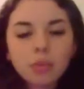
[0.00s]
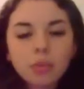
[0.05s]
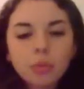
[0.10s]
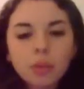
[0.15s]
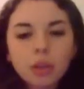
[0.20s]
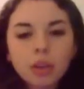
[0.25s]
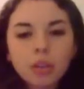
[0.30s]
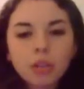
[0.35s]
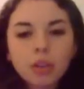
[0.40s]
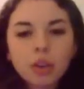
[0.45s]

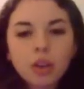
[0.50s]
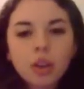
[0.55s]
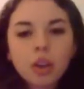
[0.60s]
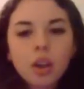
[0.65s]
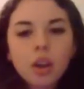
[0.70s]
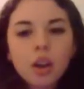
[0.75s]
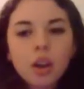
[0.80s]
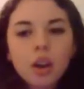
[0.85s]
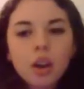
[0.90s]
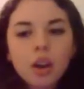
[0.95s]
whatever.
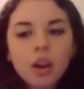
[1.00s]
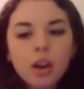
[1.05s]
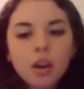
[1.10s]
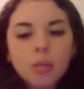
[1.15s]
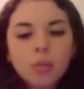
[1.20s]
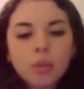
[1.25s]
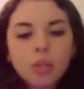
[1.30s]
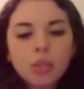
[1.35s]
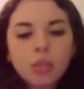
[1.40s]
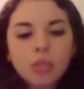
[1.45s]

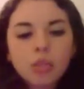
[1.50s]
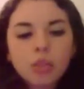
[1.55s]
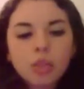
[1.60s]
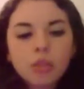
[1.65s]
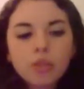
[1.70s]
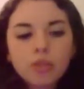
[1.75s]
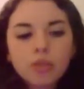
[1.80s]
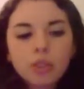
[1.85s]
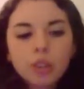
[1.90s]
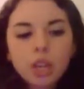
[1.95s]

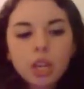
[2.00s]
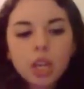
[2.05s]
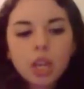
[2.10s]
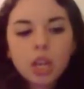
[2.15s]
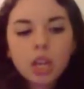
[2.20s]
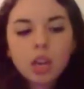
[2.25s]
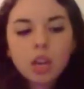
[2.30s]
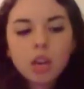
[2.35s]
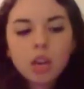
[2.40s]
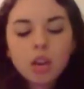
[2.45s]
Unduly
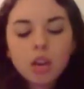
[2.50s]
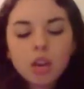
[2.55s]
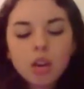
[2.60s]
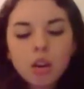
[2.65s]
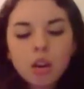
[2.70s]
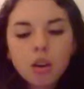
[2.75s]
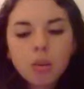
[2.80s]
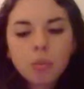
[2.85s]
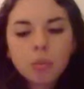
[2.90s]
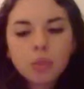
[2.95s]
free
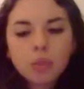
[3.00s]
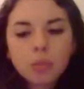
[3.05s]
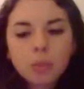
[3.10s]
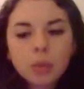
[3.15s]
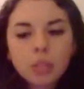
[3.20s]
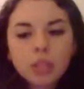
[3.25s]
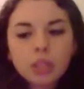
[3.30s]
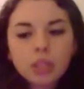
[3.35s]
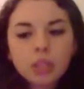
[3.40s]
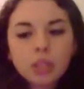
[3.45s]
is
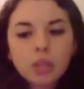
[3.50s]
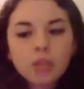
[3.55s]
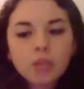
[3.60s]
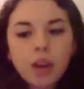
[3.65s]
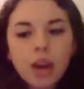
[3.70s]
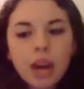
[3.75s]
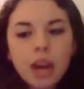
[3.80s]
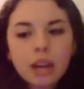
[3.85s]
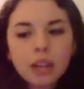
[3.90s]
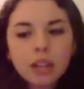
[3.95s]
basically you've
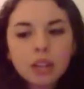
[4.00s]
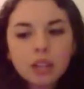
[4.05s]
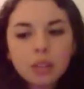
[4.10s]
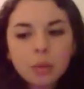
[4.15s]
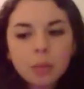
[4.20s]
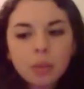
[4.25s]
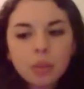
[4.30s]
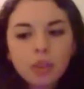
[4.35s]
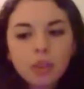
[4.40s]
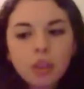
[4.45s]
added
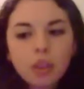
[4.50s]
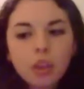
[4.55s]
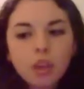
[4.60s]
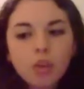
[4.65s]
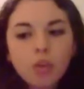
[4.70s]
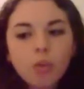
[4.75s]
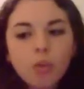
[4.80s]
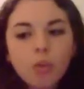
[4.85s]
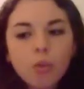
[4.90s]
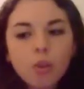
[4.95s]

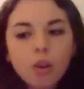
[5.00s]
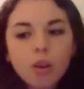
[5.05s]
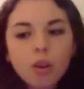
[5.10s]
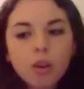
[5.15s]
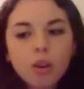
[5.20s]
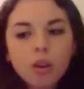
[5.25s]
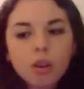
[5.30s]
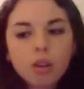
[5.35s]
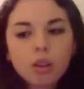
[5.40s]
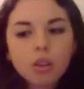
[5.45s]
something
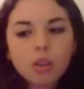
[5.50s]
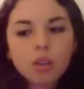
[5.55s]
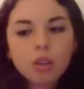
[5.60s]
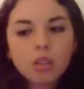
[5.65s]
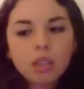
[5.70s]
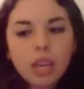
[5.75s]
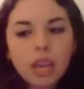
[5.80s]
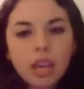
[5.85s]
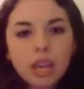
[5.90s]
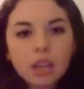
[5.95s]
or
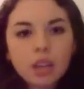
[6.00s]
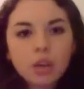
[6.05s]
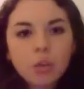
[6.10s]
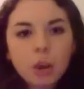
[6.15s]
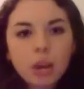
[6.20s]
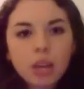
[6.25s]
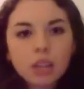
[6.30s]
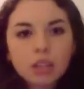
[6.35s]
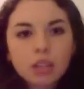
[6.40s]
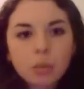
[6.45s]
taken
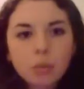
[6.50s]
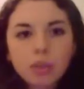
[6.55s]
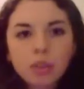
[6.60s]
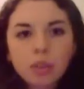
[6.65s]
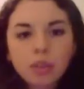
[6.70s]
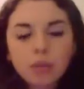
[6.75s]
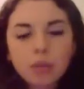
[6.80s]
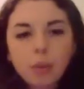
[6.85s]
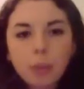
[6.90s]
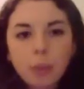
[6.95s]
away
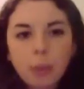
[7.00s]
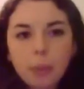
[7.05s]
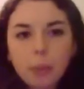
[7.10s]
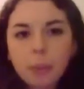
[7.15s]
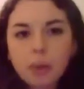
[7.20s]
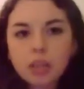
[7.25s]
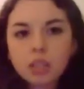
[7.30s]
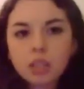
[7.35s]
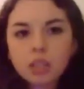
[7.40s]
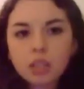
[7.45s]
something from the
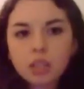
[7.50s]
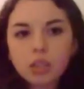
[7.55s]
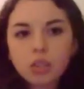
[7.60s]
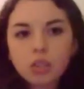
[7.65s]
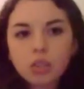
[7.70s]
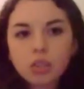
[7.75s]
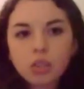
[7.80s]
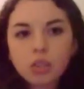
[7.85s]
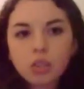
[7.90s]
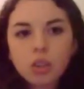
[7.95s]

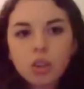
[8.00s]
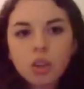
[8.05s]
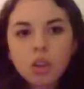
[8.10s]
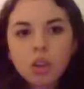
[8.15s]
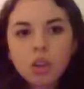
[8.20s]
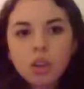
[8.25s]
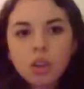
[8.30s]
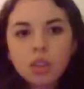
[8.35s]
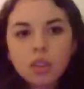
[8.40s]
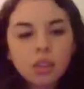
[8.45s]
message
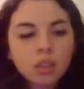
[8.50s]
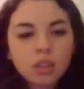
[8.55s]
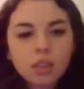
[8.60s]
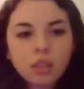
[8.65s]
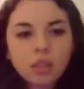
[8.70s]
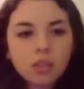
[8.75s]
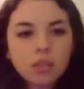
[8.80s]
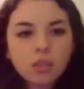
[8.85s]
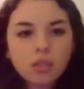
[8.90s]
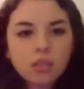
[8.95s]
that
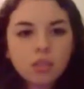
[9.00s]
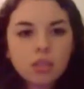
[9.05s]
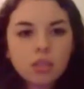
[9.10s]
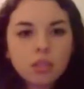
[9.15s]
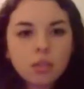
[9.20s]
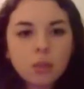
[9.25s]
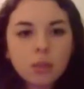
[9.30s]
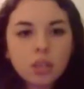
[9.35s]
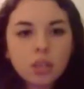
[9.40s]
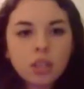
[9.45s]
the
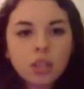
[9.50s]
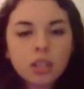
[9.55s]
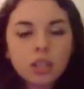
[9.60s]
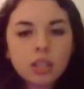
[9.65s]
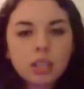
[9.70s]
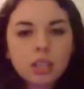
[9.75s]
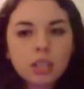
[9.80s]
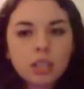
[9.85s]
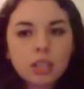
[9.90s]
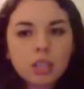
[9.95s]
speaker
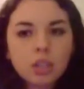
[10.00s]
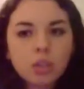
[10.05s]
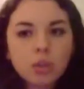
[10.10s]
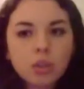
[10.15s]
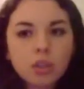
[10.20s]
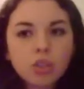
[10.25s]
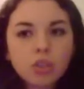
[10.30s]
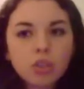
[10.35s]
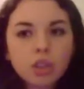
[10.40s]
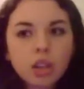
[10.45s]
didn't intend. You
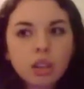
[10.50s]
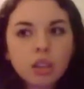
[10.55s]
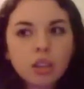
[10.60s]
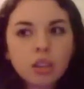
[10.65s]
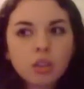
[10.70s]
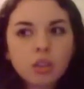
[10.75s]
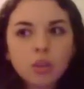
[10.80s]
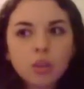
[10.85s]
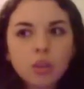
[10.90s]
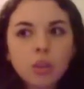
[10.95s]
either
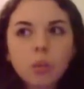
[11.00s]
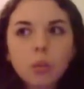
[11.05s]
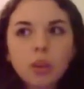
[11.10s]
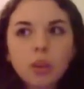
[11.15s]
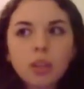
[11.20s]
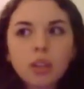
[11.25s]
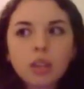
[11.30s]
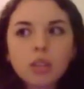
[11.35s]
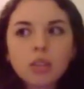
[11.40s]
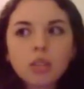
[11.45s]
strengthened or you
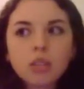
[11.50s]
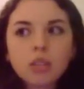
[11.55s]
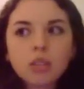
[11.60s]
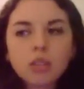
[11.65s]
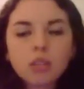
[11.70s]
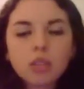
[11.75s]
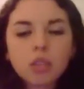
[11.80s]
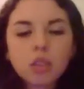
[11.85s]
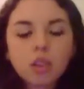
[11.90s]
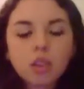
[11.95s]
weakened
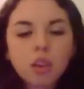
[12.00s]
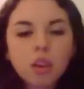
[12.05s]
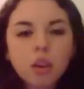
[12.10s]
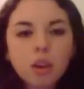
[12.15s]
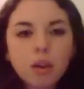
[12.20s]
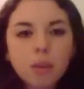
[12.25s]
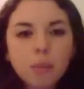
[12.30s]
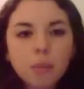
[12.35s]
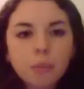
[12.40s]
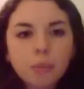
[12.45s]
the
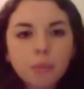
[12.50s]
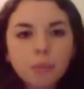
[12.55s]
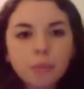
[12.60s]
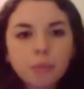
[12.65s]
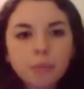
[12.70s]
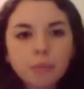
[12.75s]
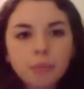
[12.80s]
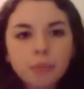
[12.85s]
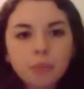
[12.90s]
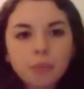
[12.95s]

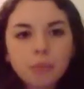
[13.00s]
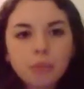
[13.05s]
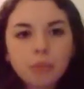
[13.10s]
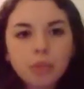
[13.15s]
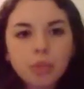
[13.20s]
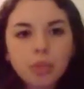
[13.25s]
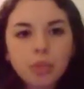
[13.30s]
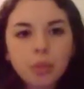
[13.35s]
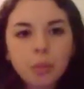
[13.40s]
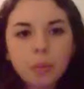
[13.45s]

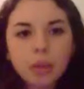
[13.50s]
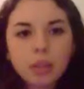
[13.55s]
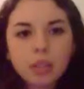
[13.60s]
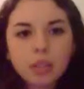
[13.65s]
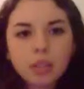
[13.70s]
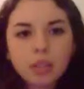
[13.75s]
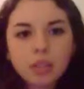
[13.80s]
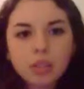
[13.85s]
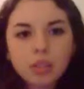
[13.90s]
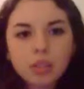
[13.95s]

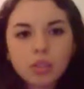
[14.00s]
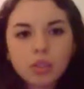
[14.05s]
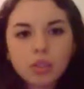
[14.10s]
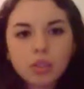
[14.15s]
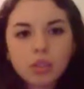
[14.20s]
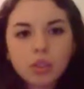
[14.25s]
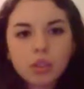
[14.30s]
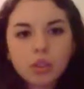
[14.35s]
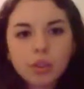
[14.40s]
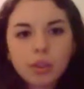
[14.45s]
message,
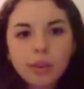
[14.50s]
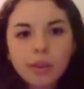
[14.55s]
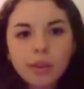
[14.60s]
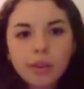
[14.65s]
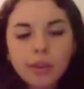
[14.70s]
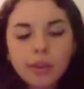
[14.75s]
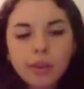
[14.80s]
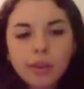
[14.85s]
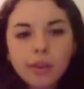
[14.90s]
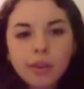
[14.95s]

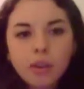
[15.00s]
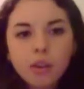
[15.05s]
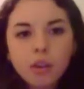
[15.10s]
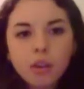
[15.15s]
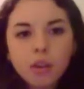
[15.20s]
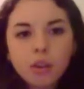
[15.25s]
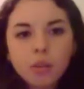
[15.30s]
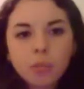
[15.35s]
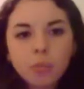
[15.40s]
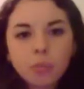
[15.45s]

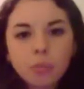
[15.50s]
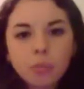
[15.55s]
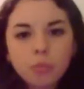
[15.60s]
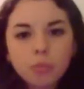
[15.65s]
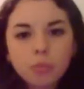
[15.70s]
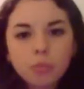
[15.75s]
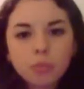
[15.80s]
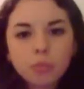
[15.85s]
and